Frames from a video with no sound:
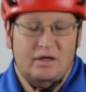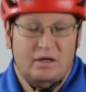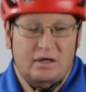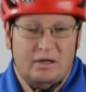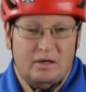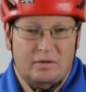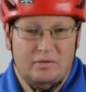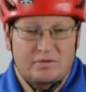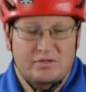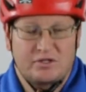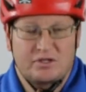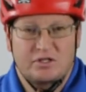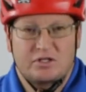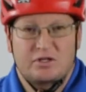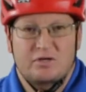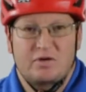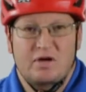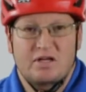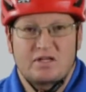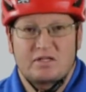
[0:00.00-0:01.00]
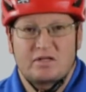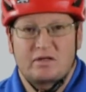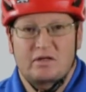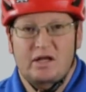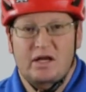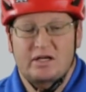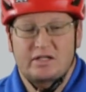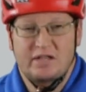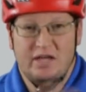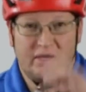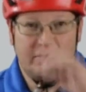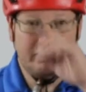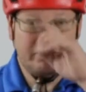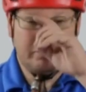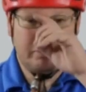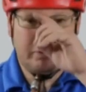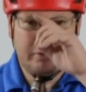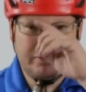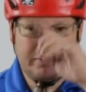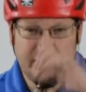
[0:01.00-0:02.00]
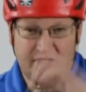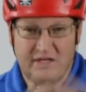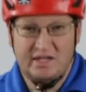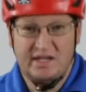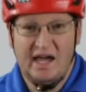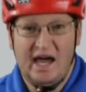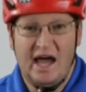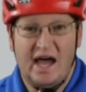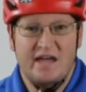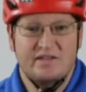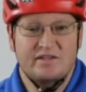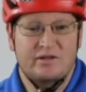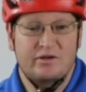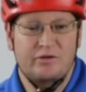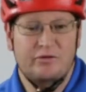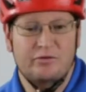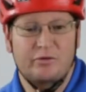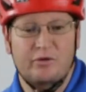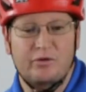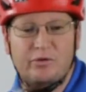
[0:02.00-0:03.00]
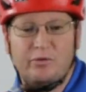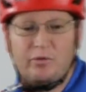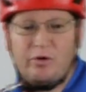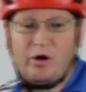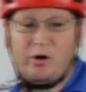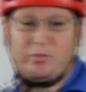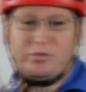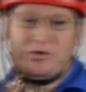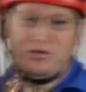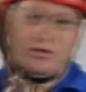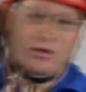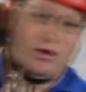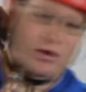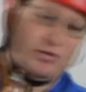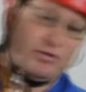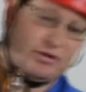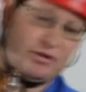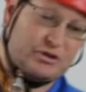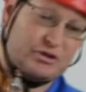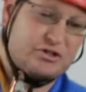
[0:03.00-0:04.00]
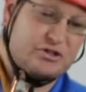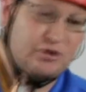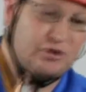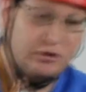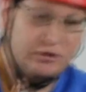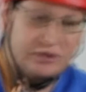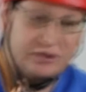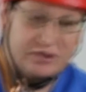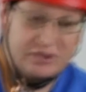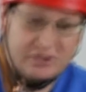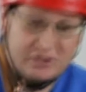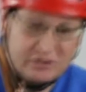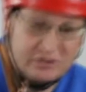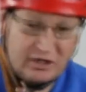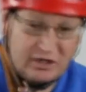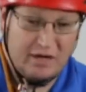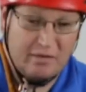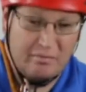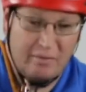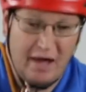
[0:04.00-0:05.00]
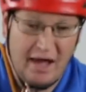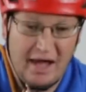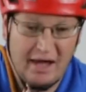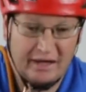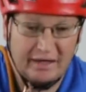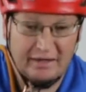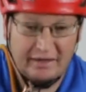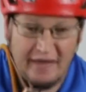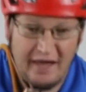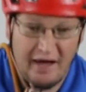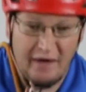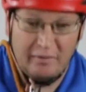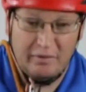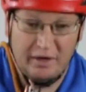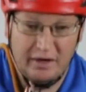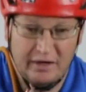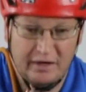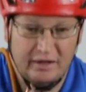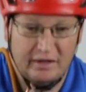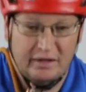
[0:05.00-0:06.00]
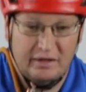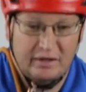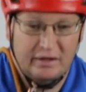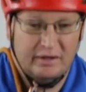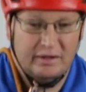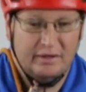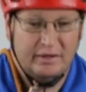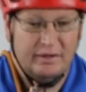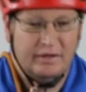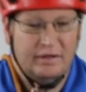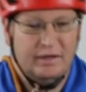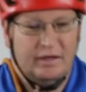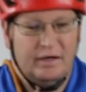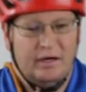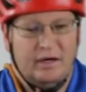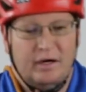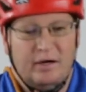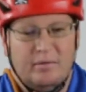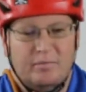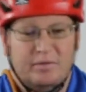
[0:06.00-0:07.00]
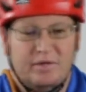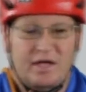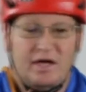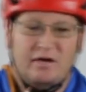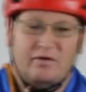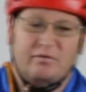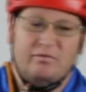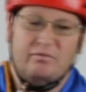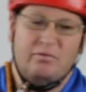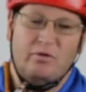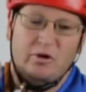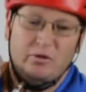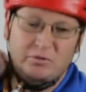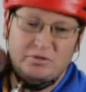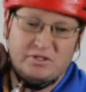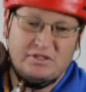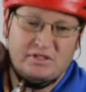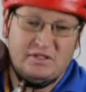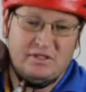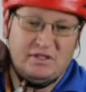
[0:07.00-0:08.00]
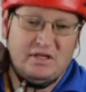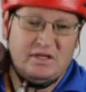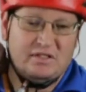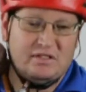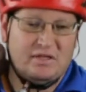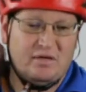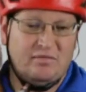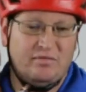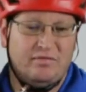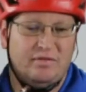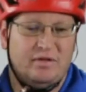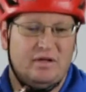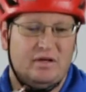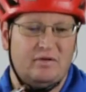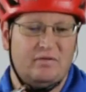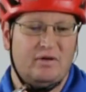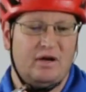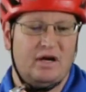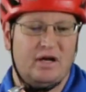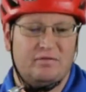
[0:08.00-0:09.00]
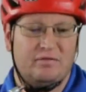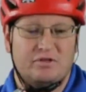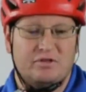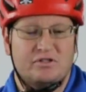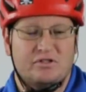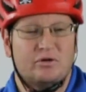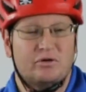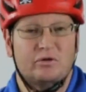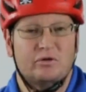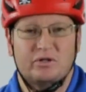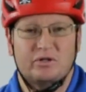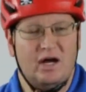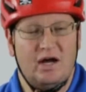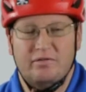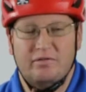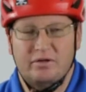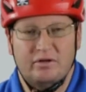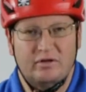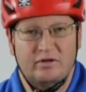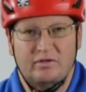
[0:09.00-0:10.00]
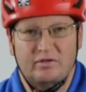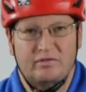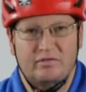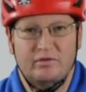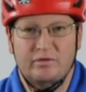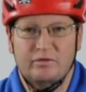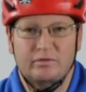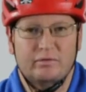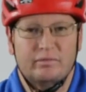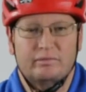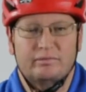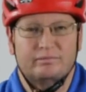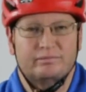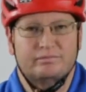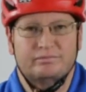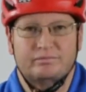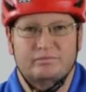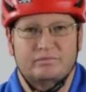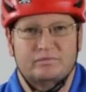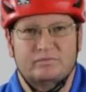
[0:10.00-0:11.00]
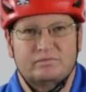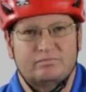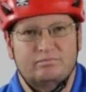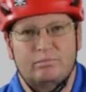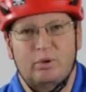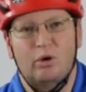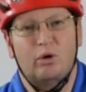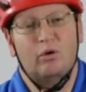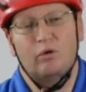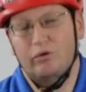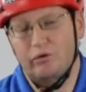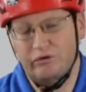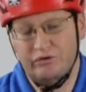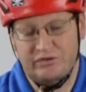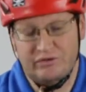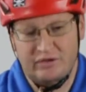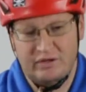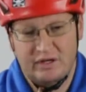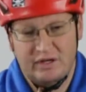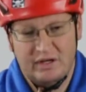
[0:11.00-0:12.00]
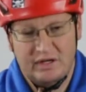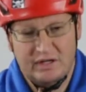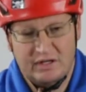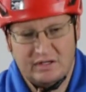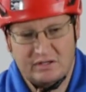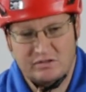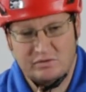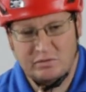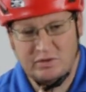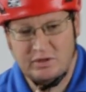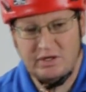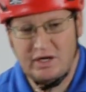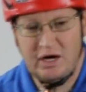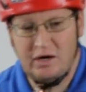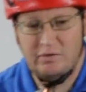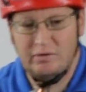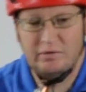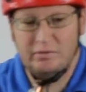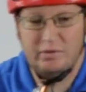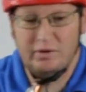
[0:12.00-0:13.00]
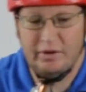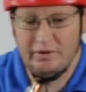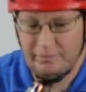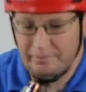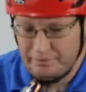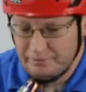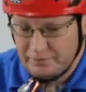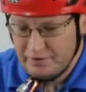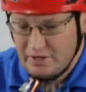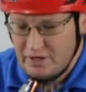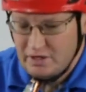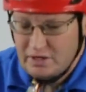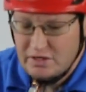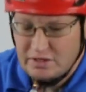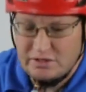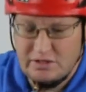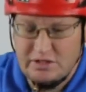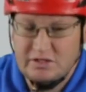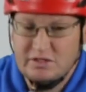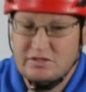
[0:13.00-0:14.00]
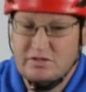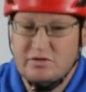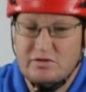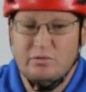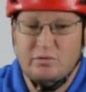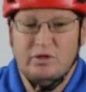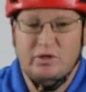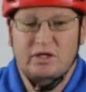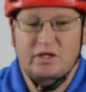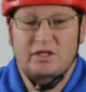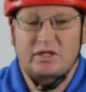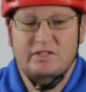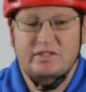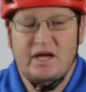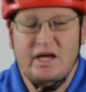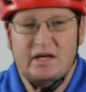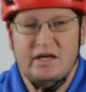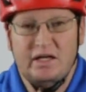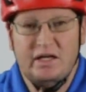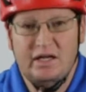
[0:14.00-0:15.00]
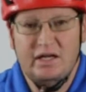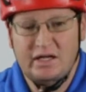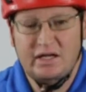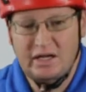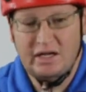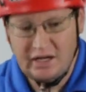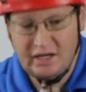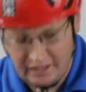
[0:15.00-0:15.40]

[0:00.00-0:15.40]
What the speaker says: With search and rescue, a lot of times we'll see guys that'll throw the ropes over their shoulders and try and bag it that way. But that rope just ends up feeding right off the shoulder after a few pulls. It doesn't work out real well. So this is a really good technique, and